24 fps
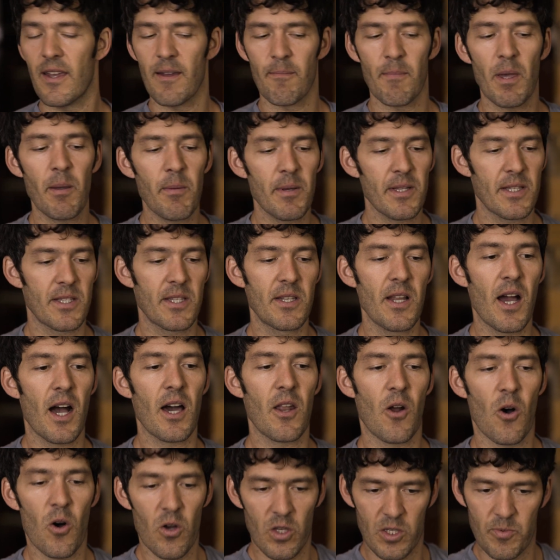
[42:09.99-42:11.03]
Maybe it's
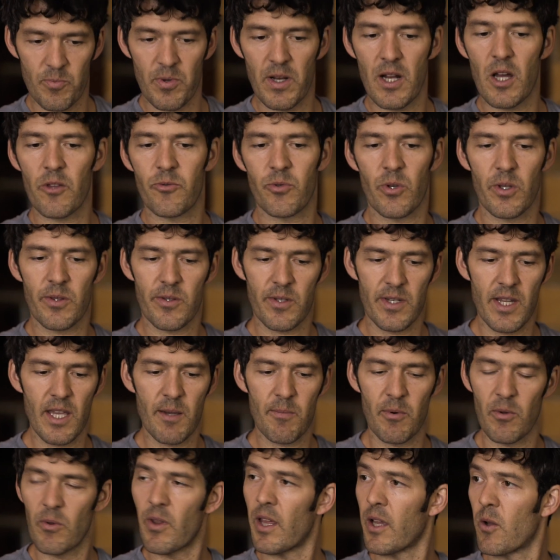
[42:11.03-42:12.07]
not all spread out throughout the day,
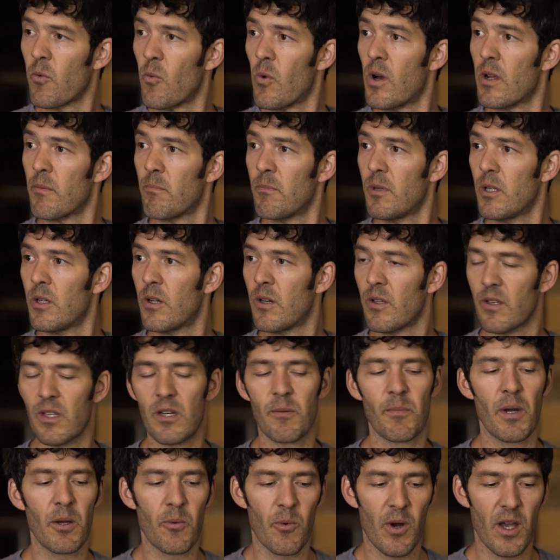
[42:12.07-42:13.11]
but like one meal,
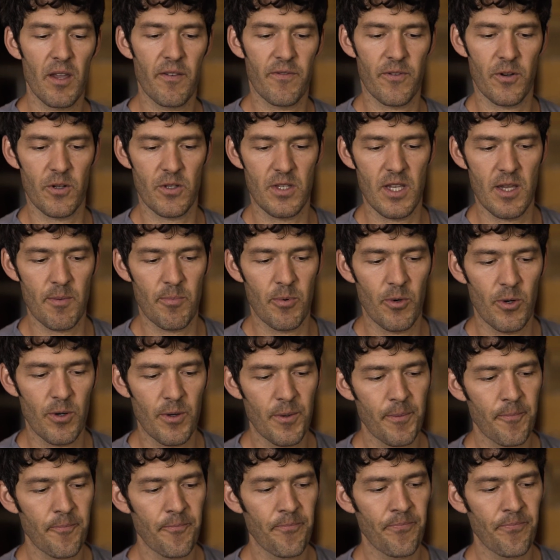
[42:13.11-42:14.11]
my wife, for example,